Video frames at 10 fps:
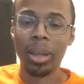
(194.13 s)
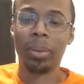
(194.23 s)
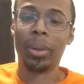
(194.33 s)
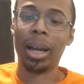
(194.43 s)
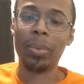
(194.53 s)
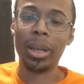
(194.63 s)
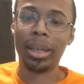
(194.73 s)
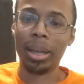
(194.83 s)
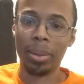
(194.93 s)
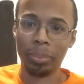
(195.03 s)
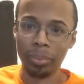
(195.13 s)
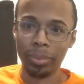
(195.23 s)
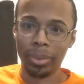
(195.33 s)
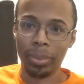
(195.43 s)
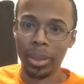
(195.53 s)
And when I wake up,
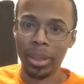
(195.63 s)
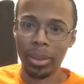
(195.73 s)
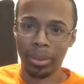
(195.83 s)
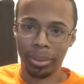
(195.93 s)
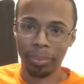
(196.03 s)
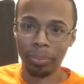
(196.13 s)
let me tell you.